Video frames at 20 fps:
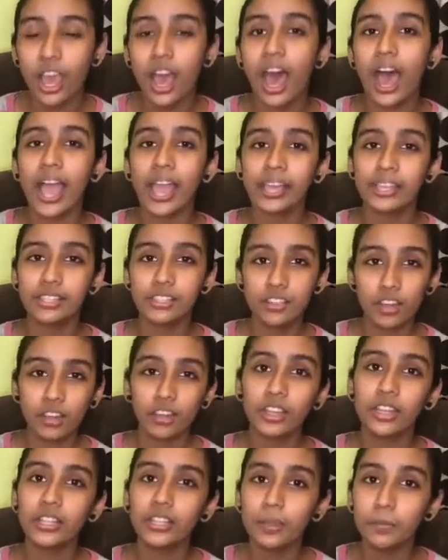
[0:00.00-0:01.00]
I
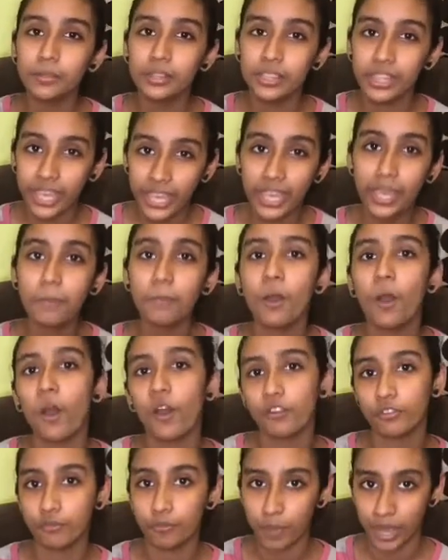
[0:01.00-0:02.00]
started the theme
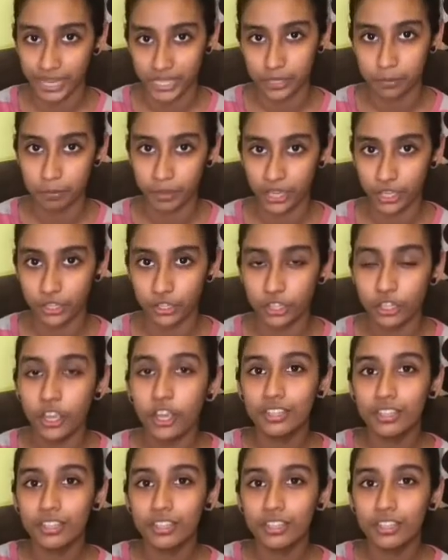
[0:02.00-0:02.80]
of my speech.